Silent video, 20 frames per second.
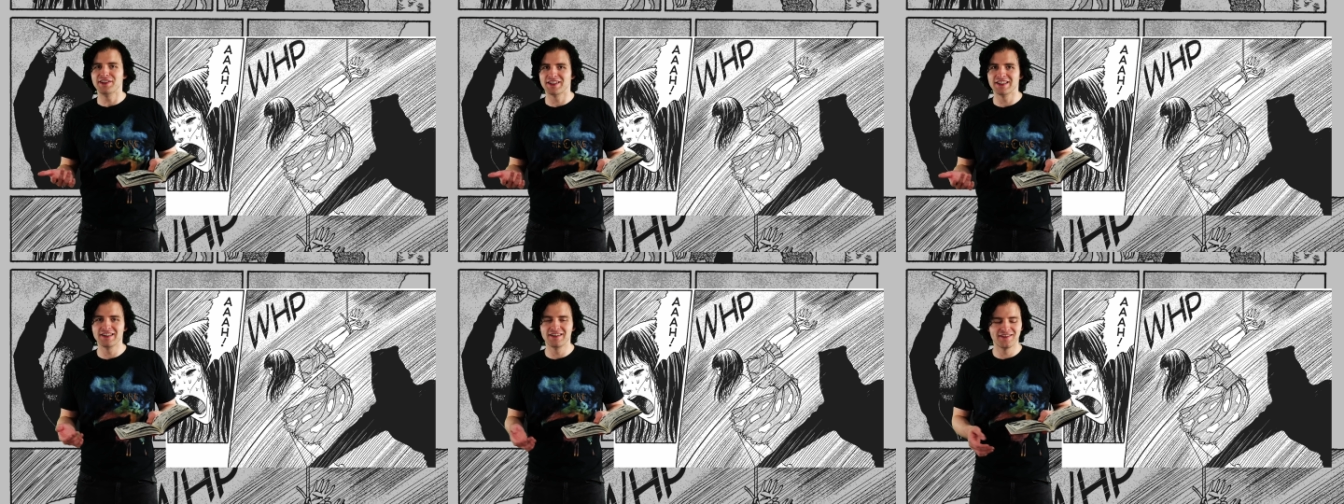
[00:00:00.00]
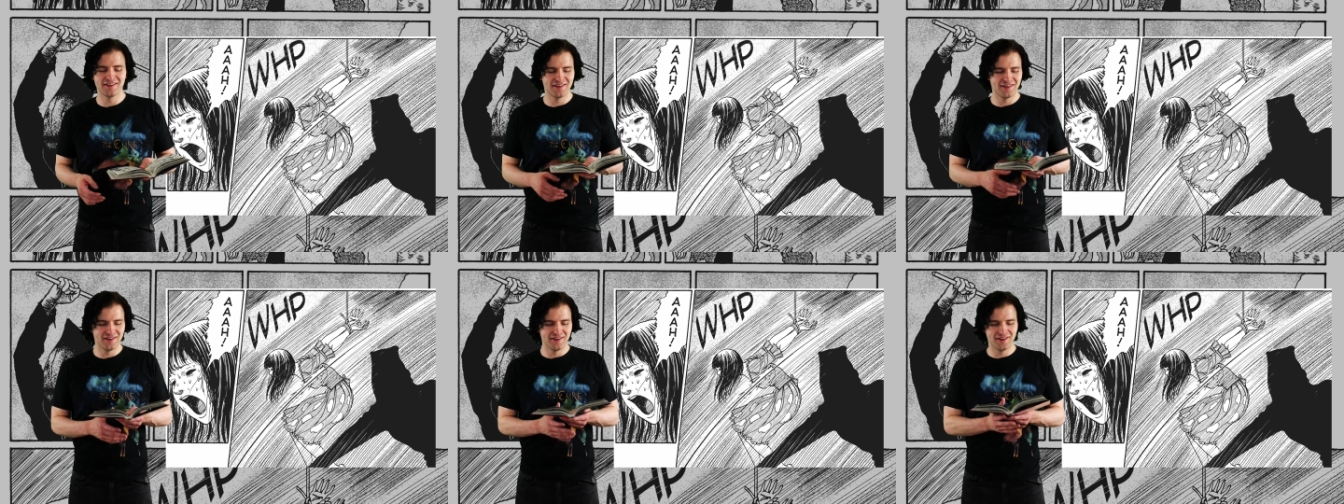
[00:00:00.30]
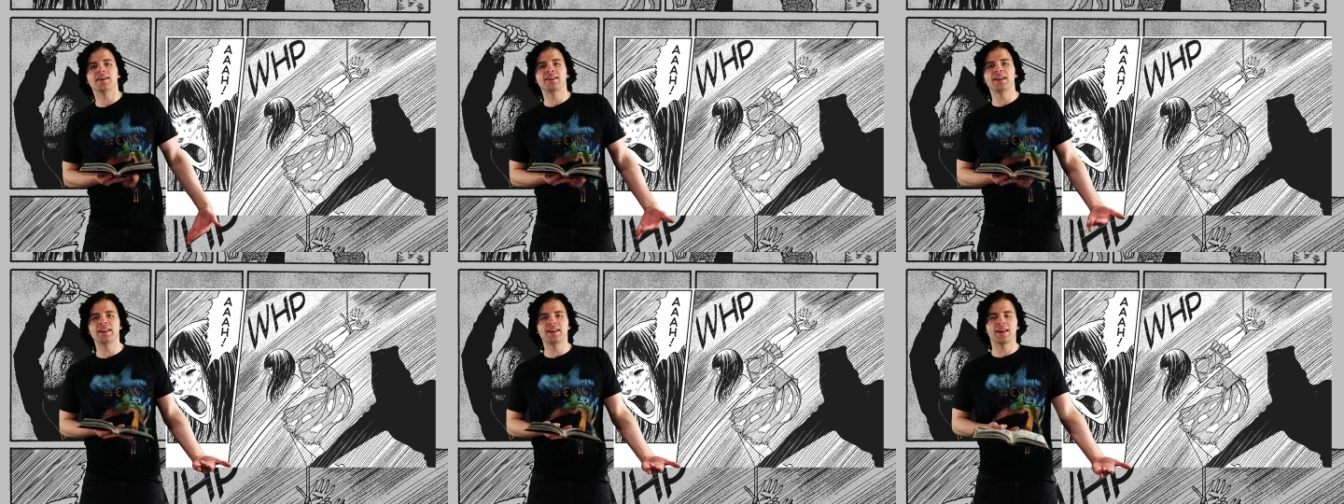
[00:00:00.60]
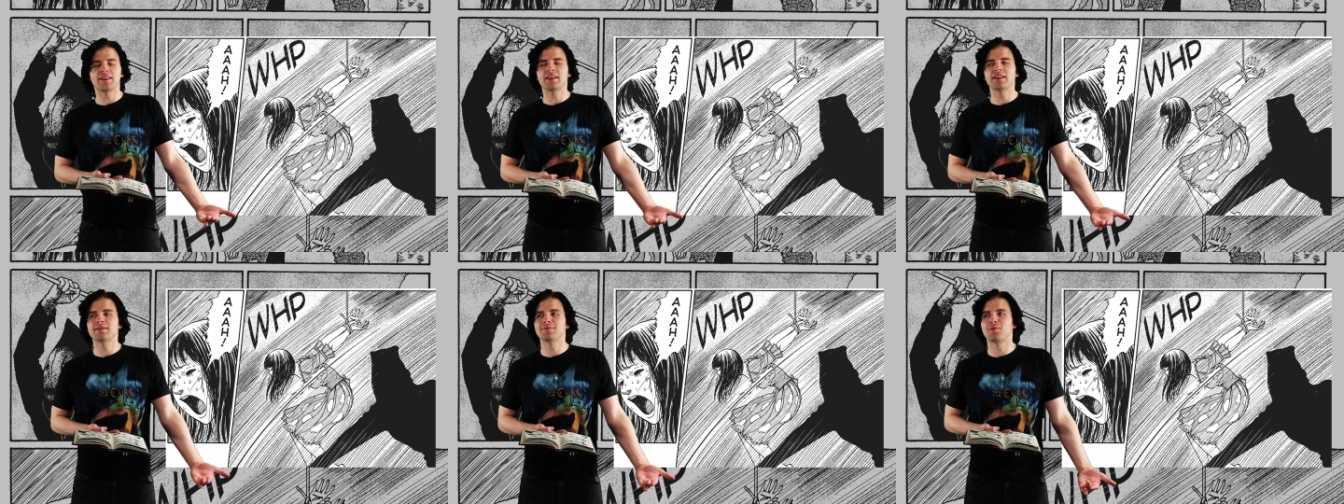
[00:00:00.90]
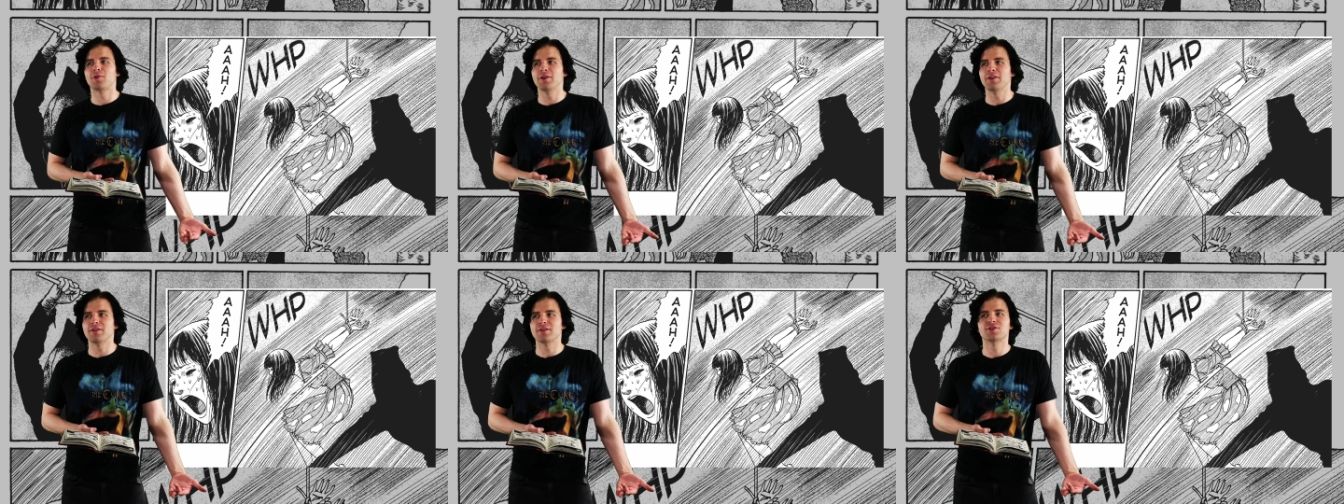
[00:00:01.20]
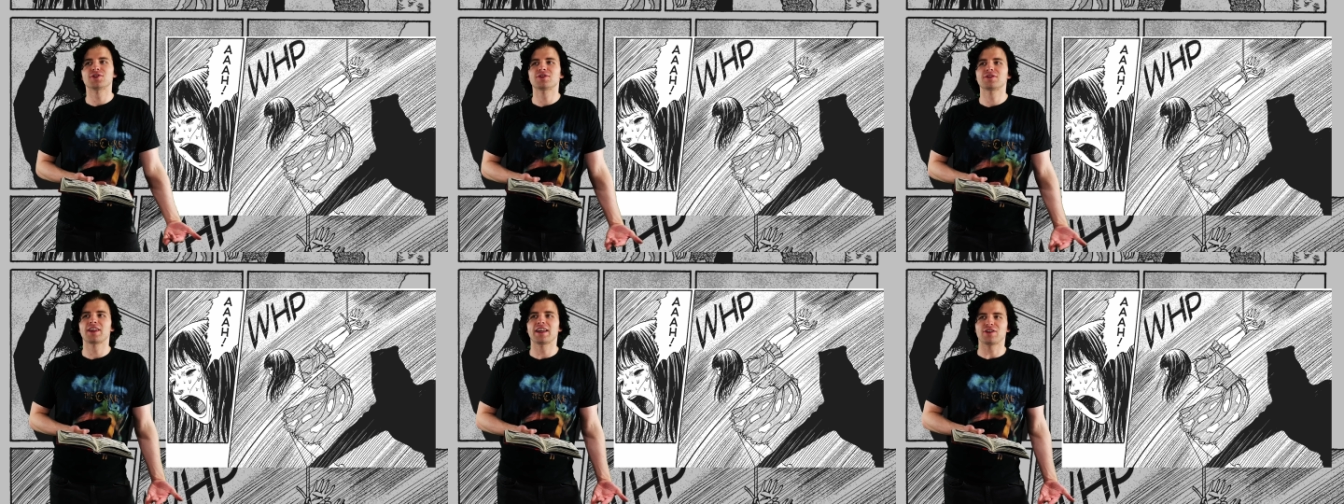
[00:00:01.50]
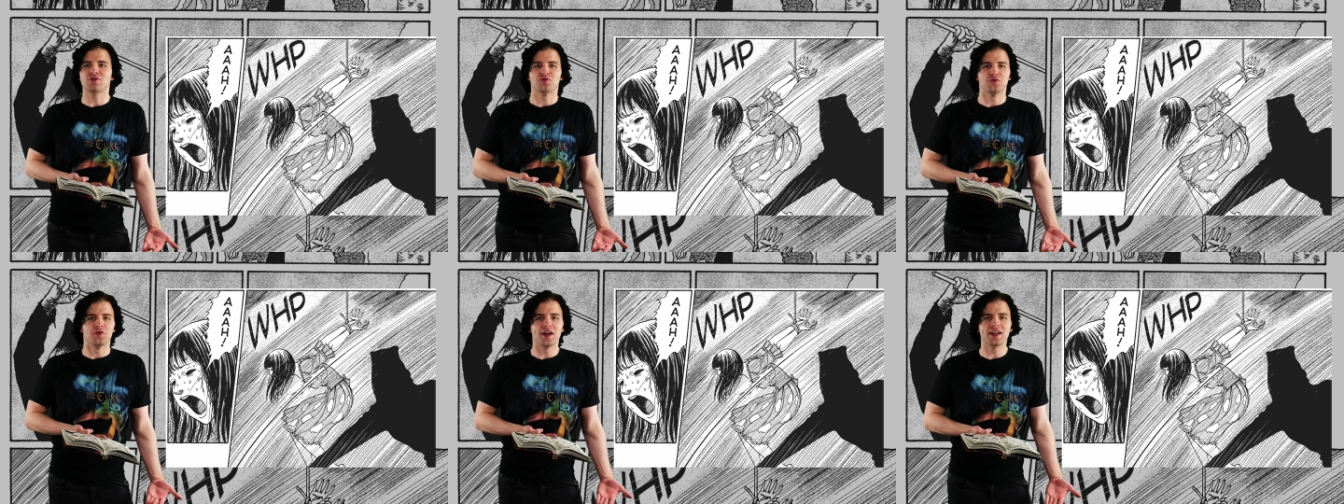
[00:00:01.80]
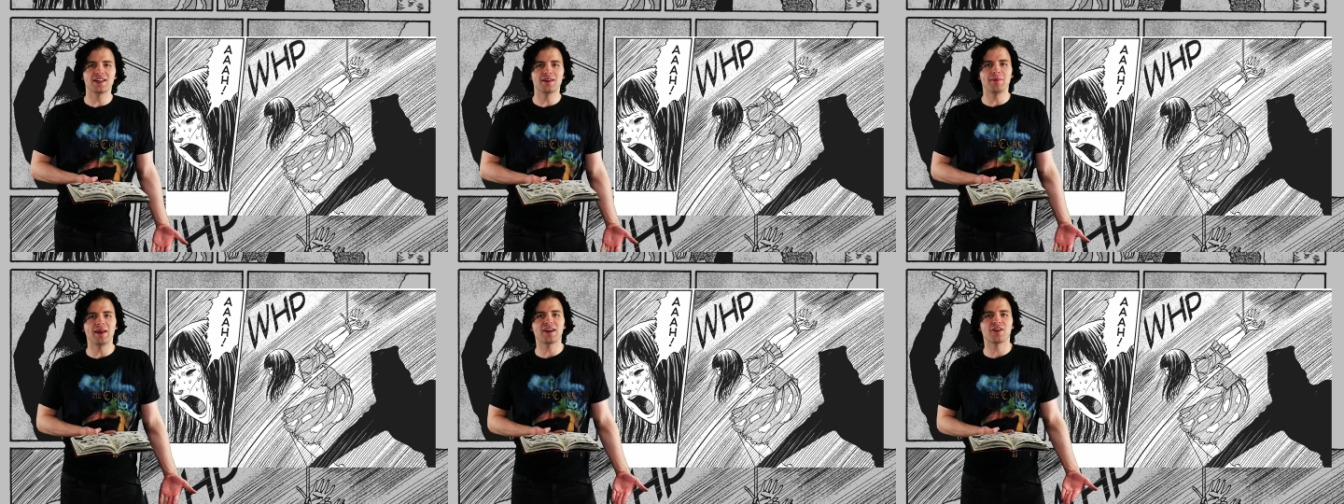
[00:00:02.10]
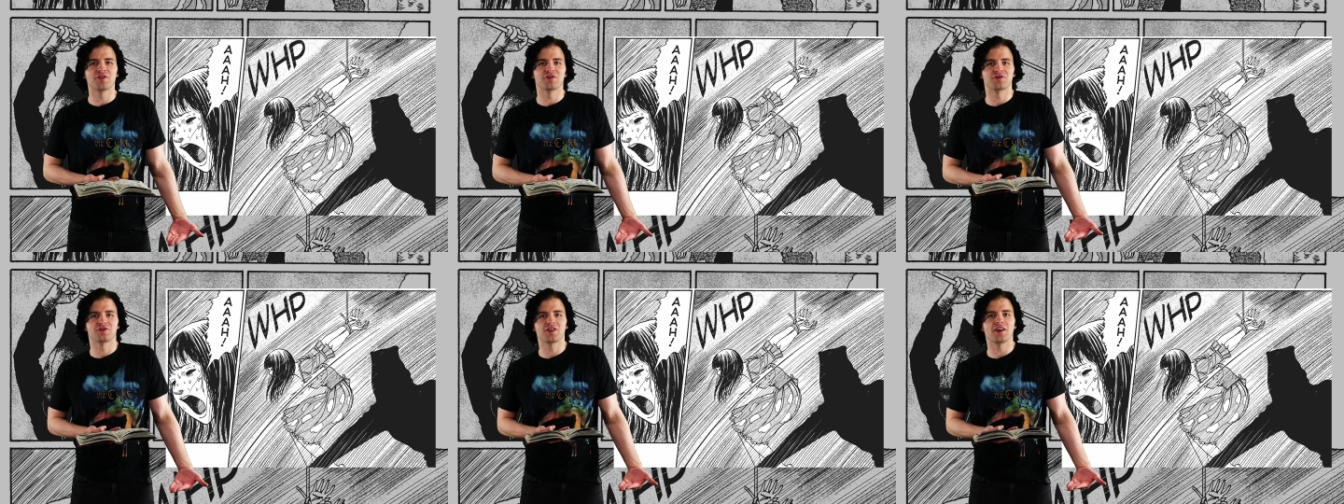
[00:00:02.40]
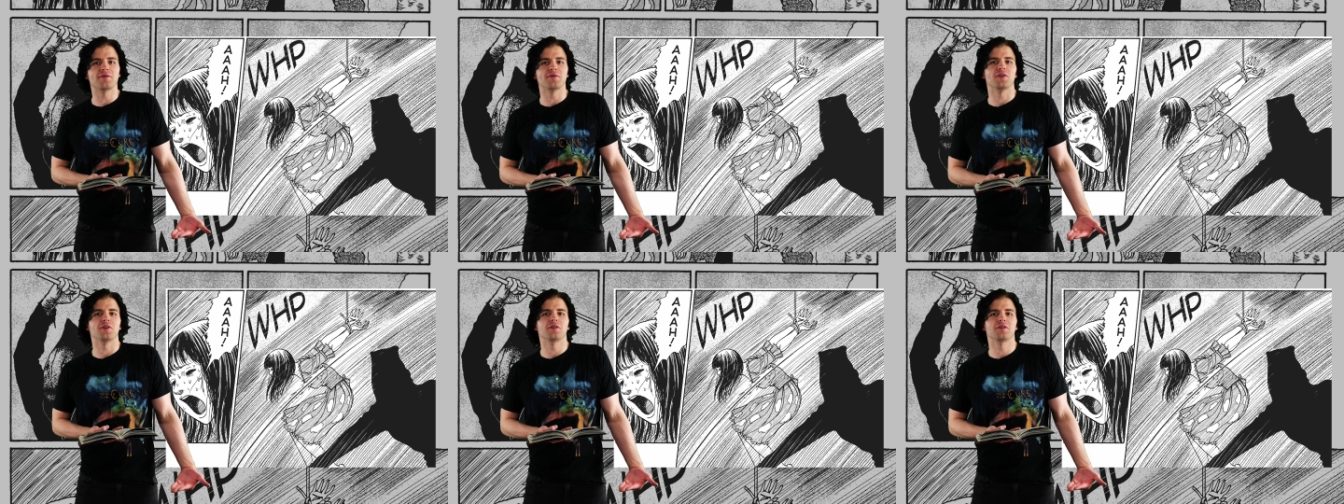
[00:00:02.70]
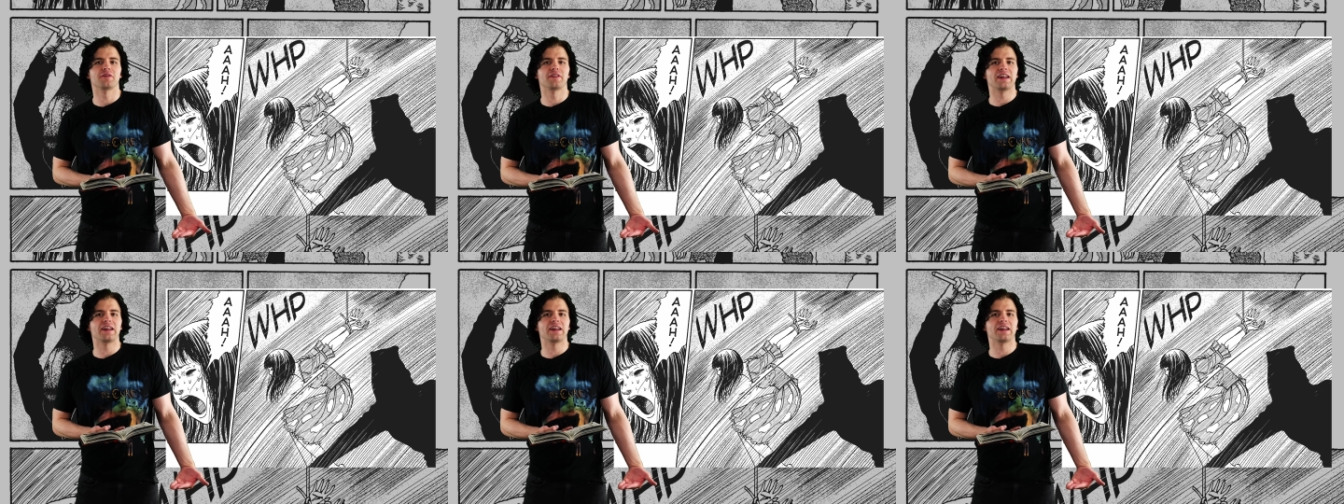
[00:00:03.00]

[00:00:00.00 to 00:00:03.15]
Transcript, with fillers: reason. Again, at this point, they're just like trying to make her suffer.